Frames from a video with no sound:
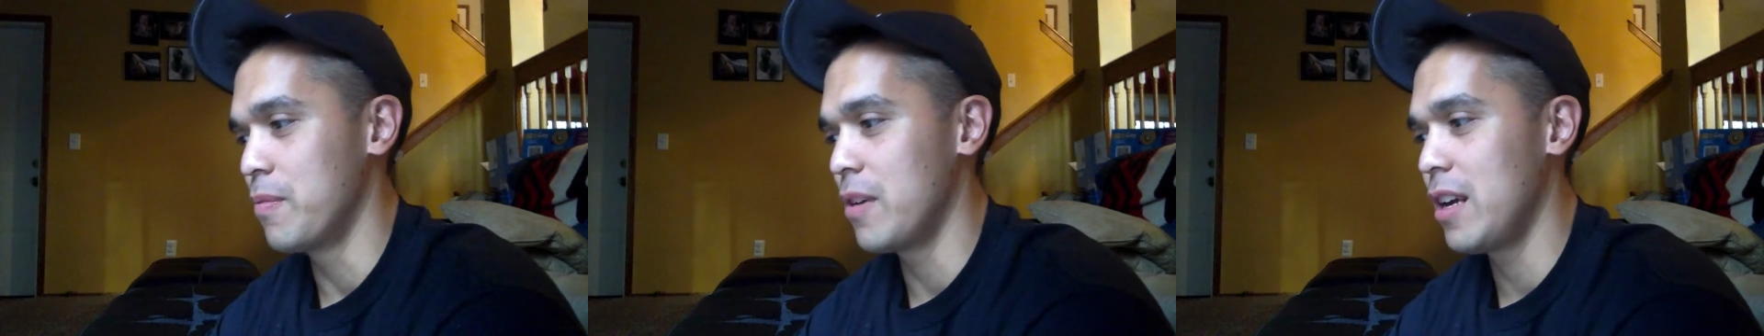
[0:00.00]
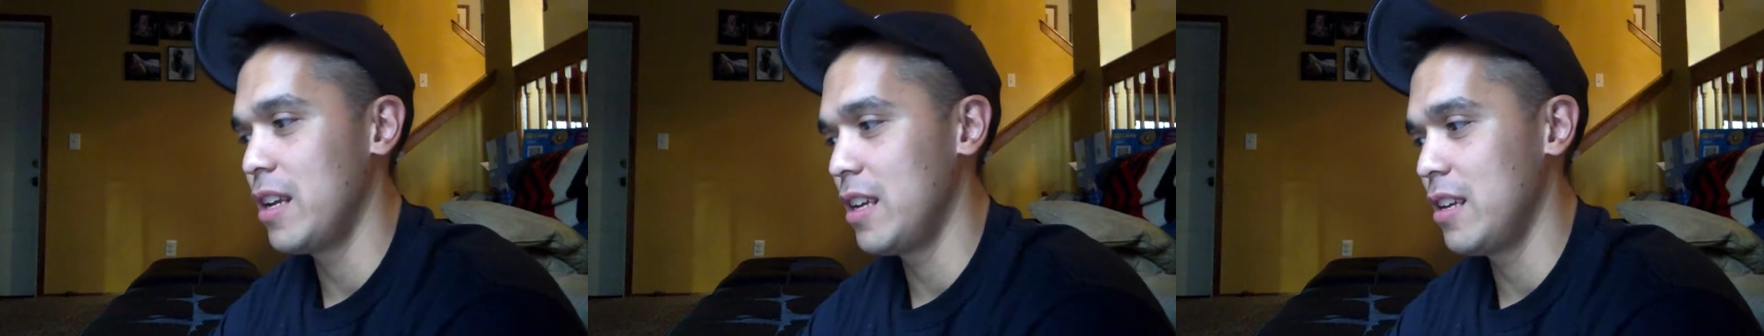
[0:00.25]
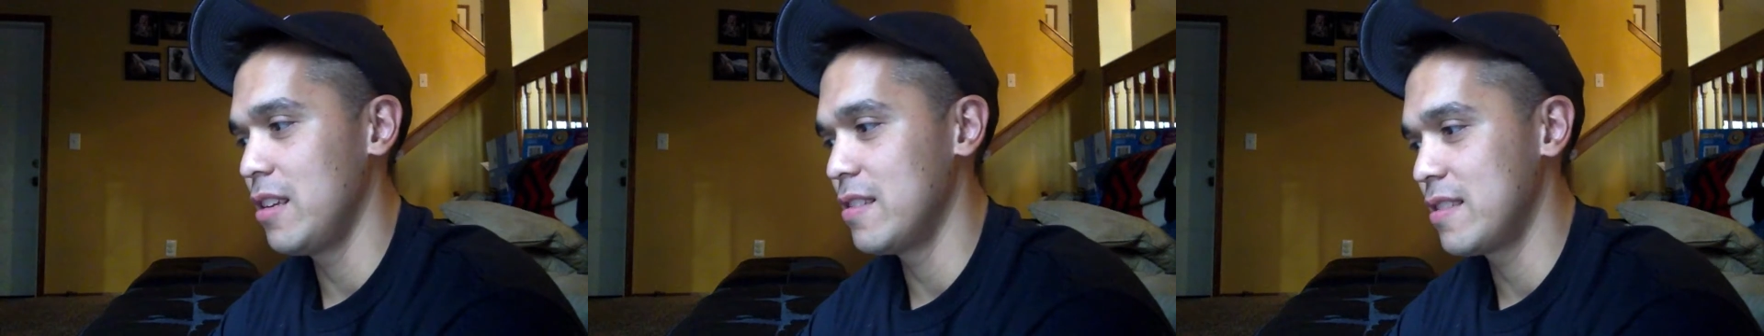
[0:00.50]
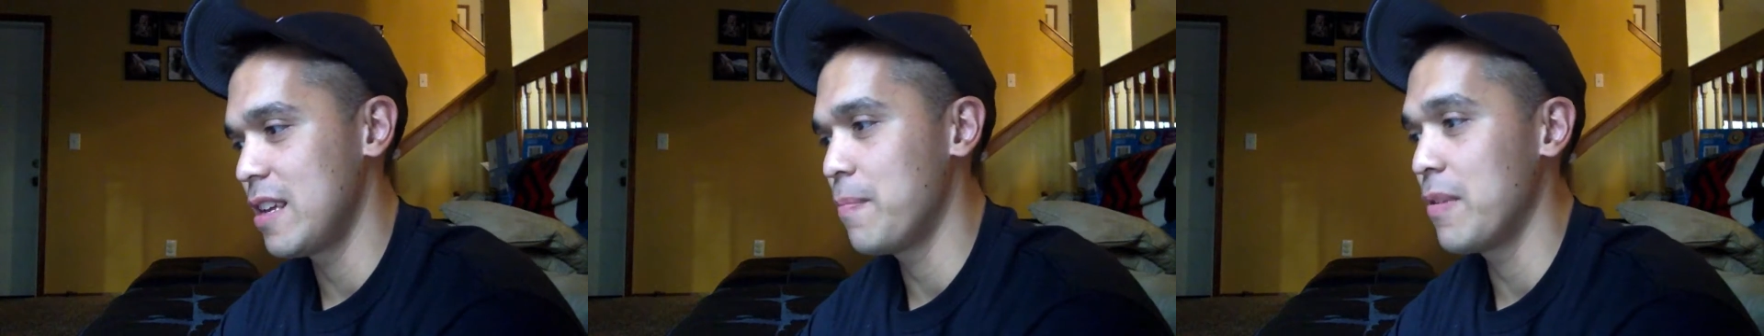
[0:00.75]
brought in the
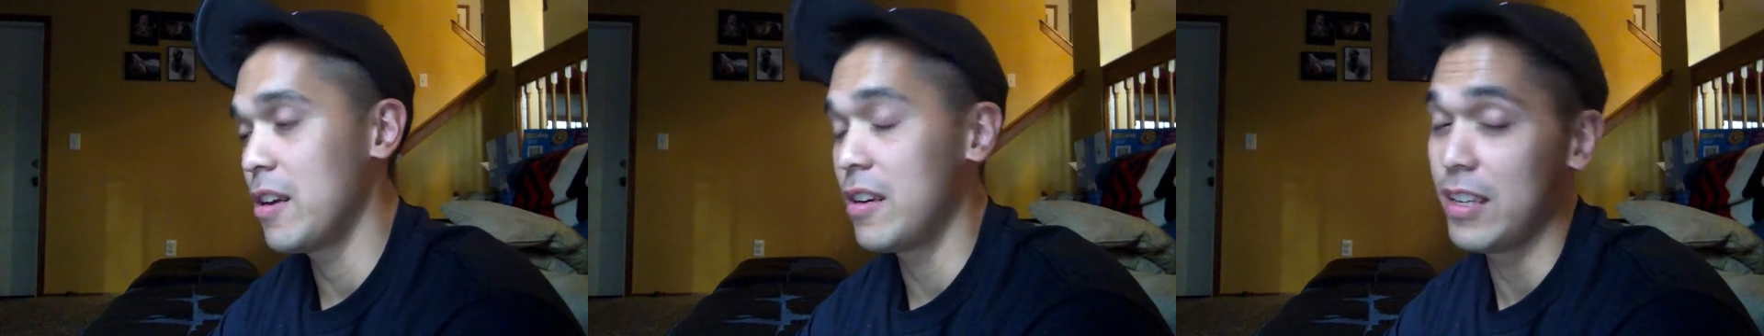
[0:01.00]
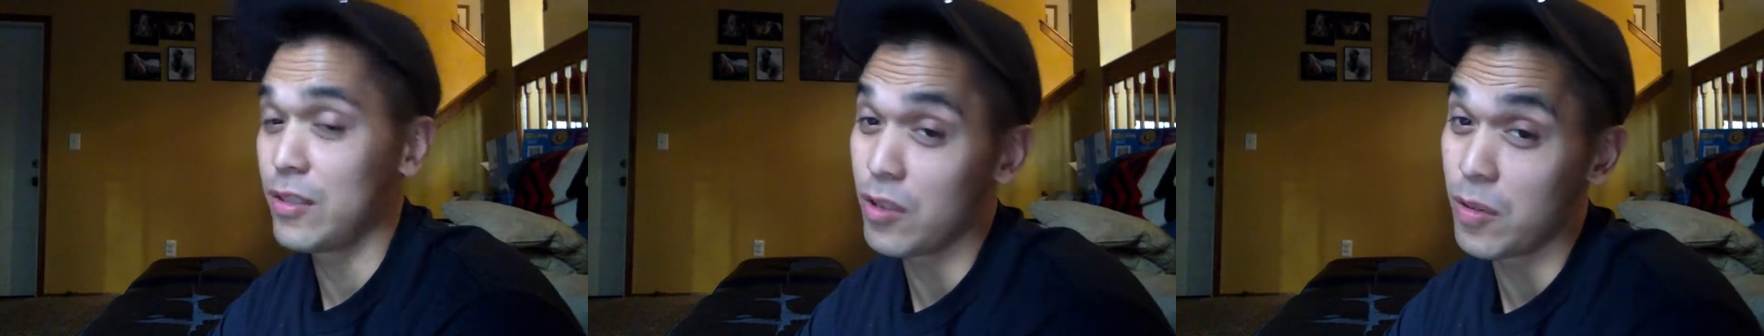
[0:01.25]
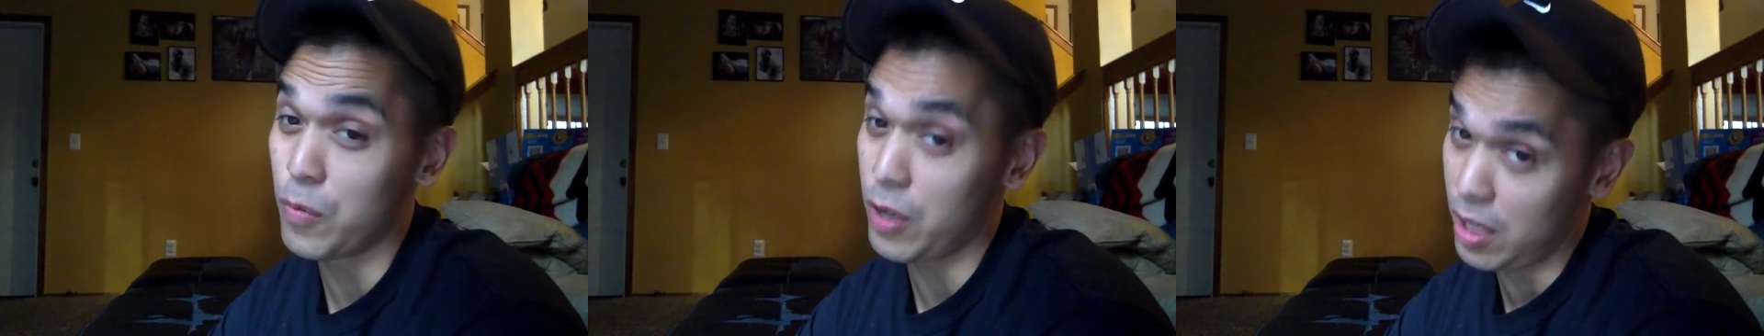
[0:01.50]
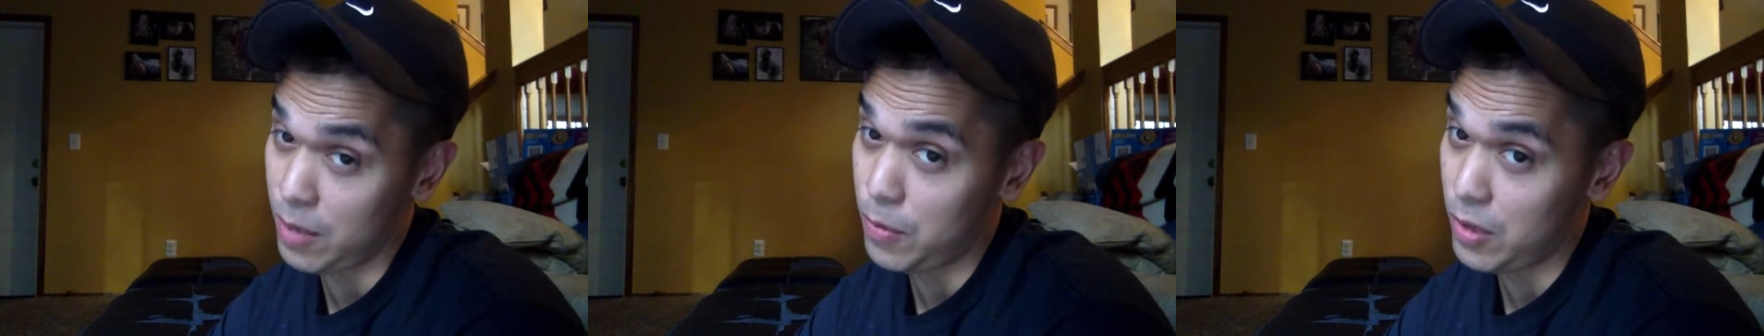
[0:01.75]
stepladder, and I told him
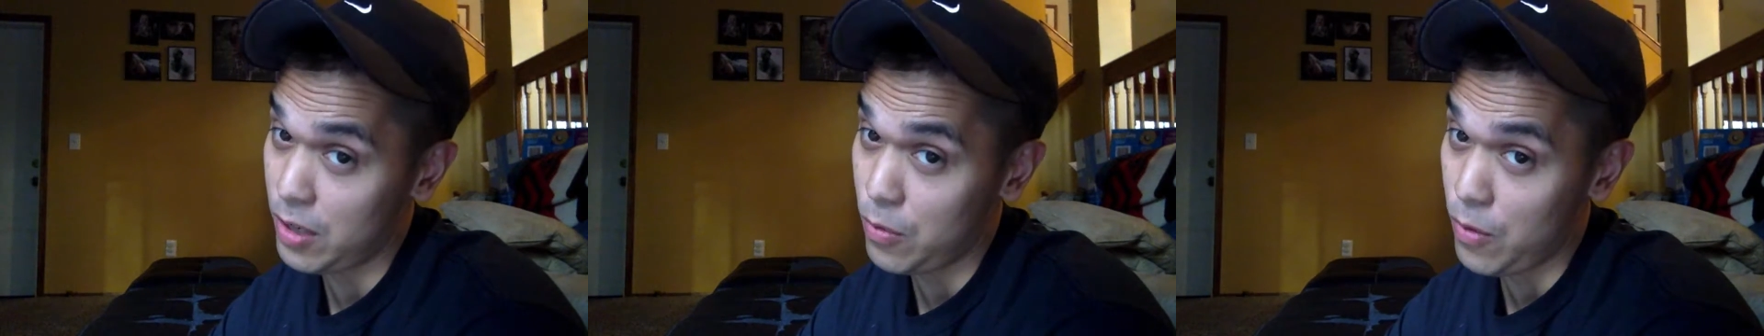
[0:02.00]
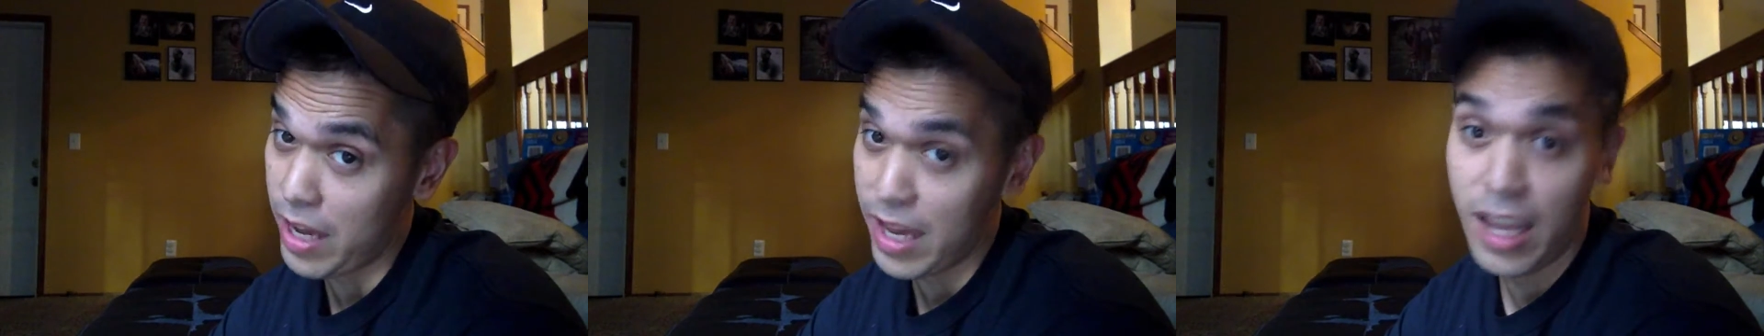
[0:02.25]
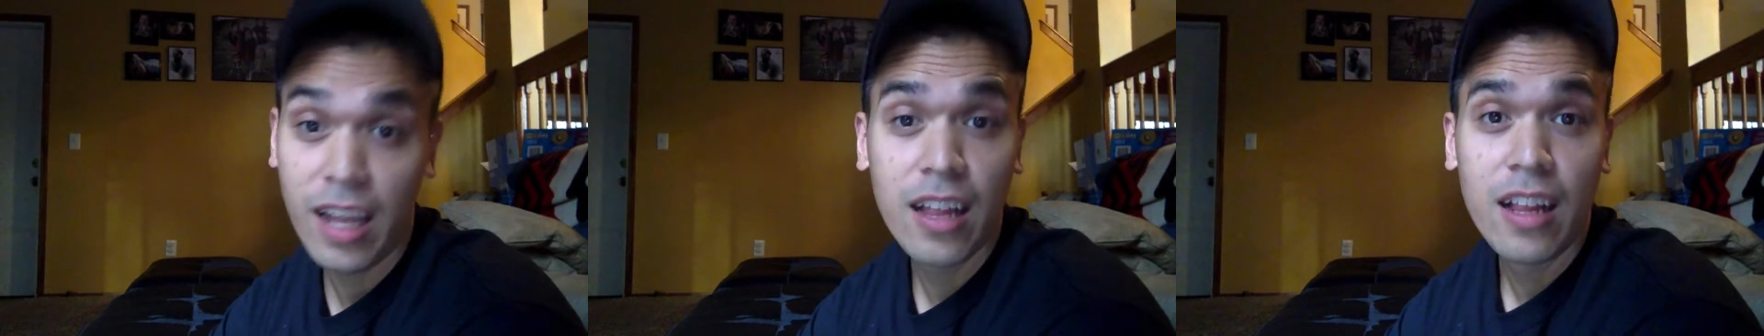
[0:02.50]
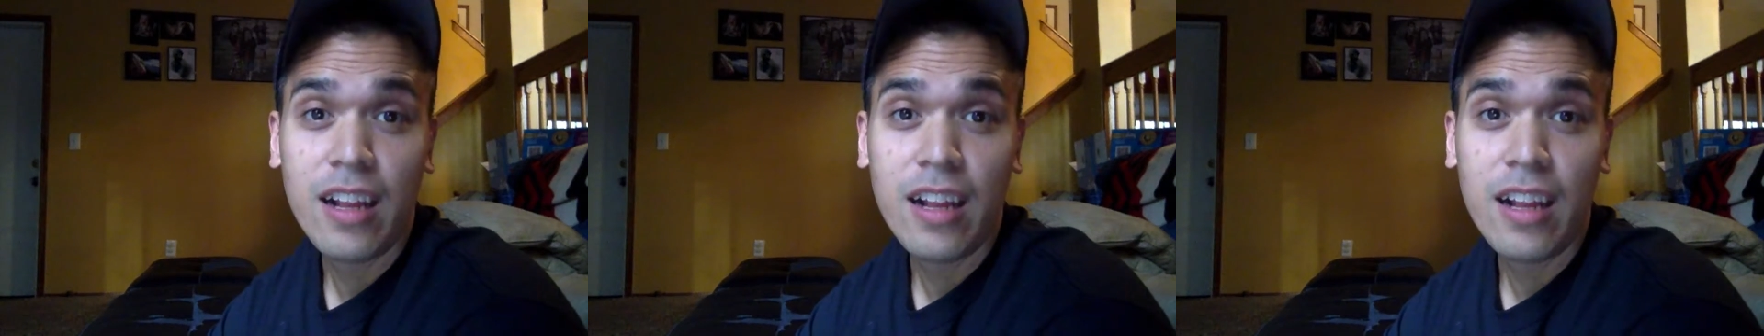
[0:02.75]
we're going to put it away,